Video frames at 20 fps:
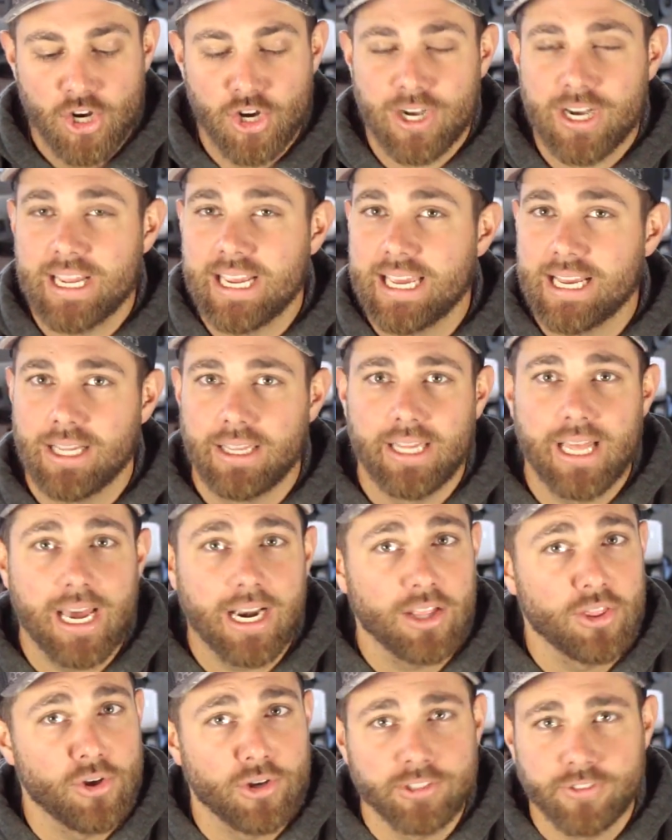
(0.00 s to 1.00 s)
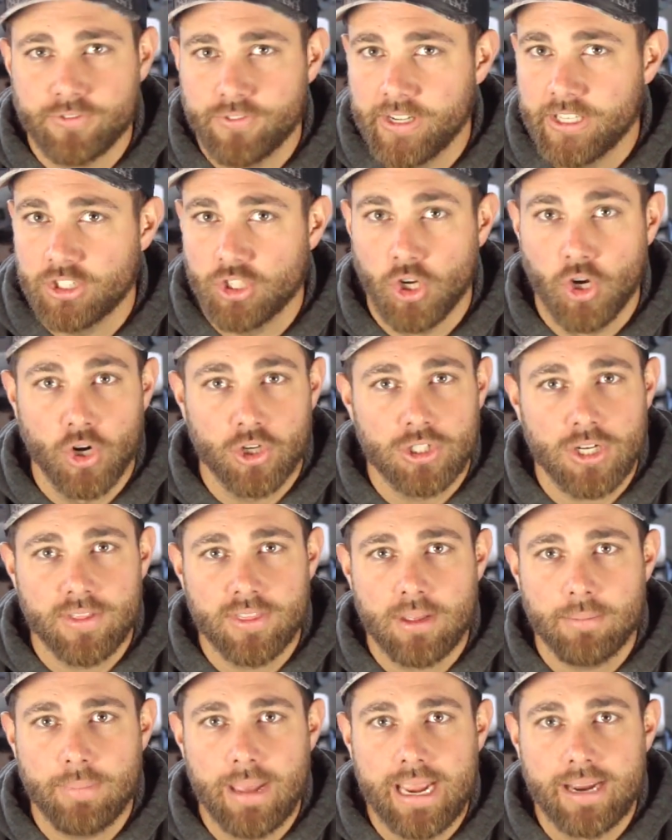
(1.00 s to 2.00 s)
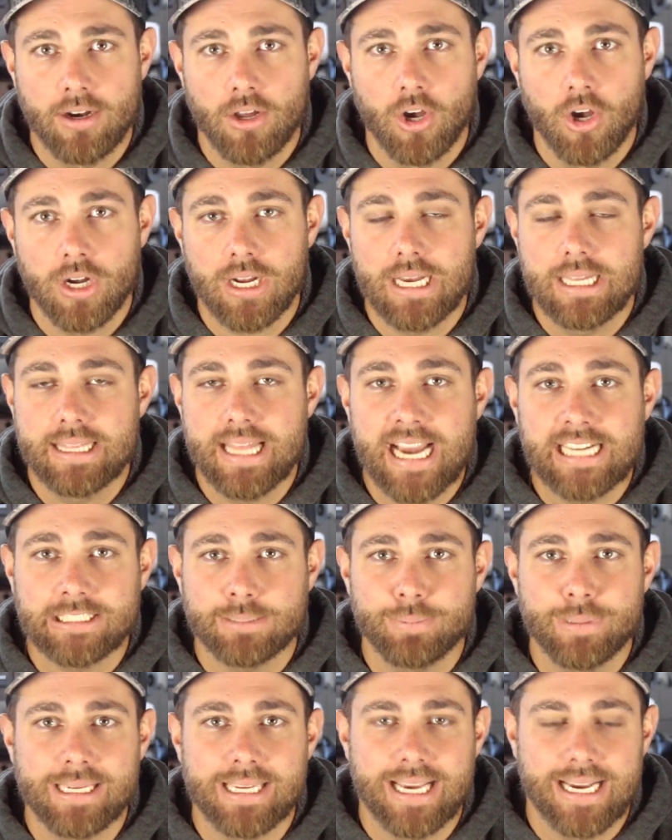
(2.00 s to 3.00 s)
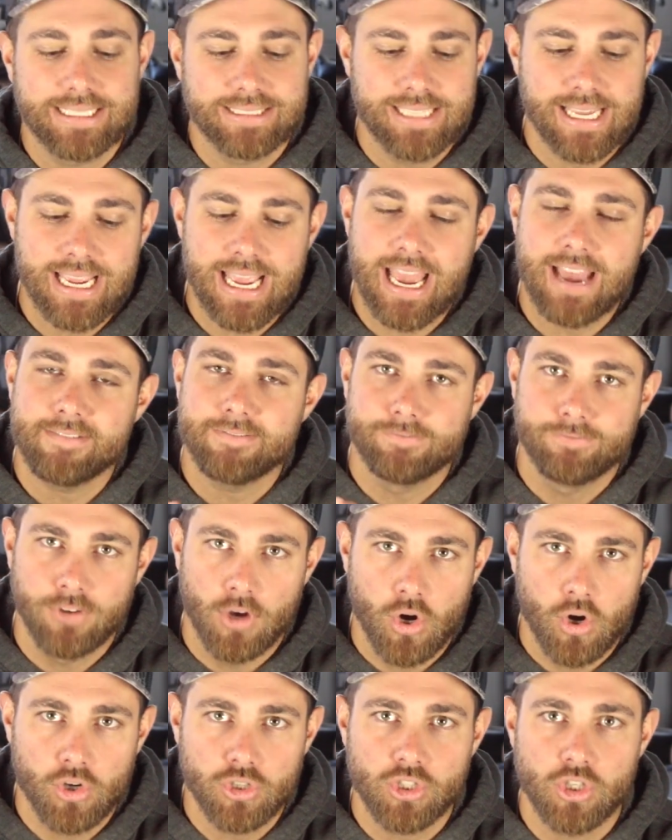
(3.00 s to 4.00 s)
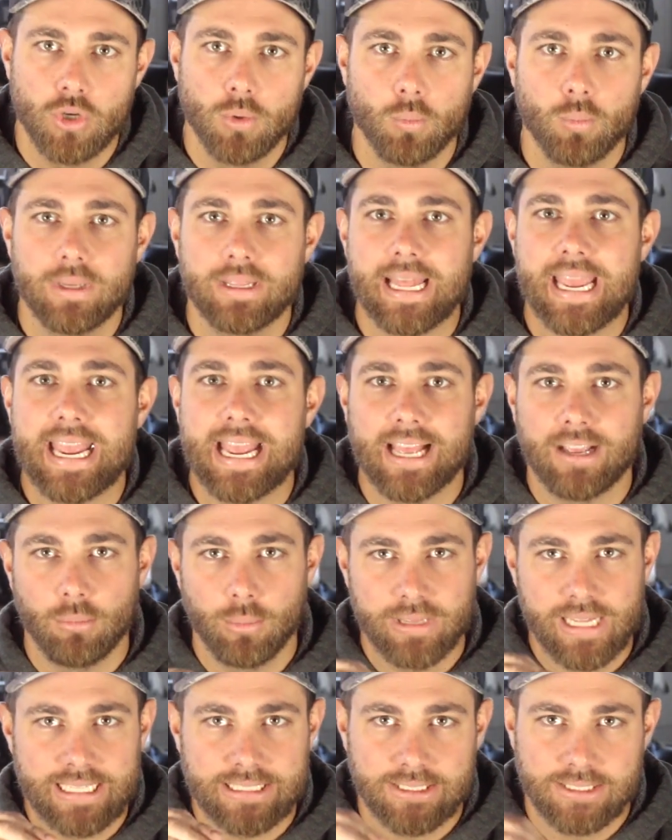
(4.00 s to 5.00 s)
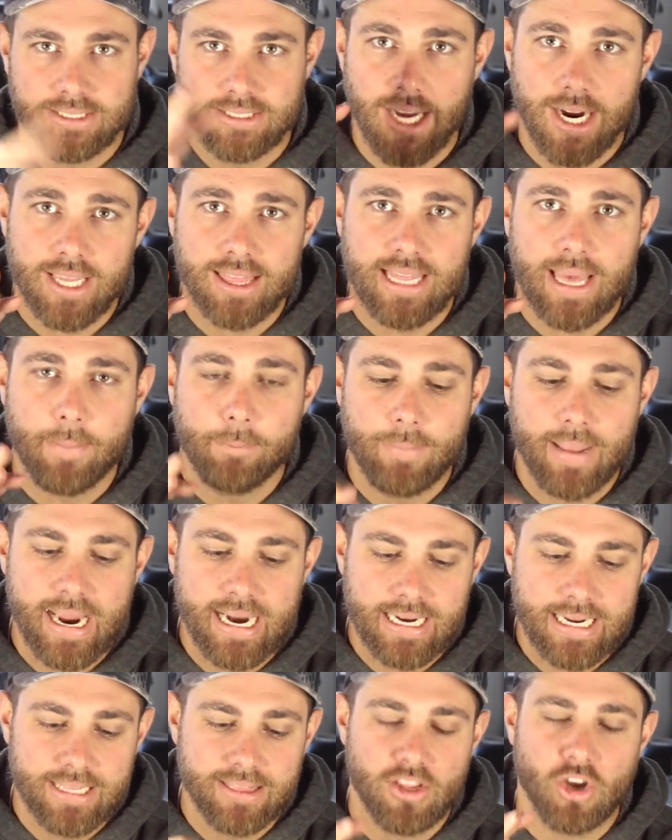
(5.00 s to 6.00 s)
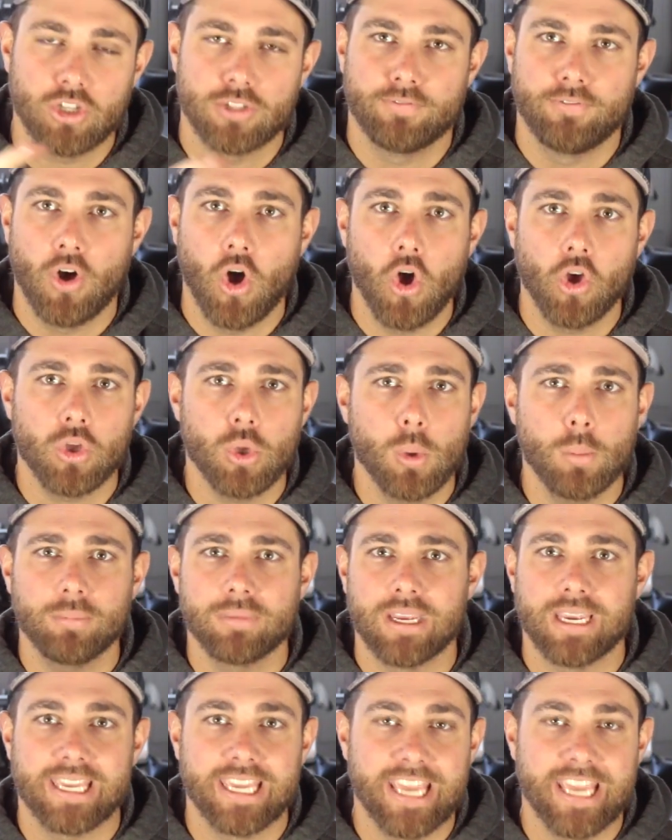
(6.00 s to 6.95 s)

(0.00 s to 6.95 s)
you're gonna get a lot of those fish hooked on the main hook, and that's because they have volume. When they, when they suck that bait in, there's volume to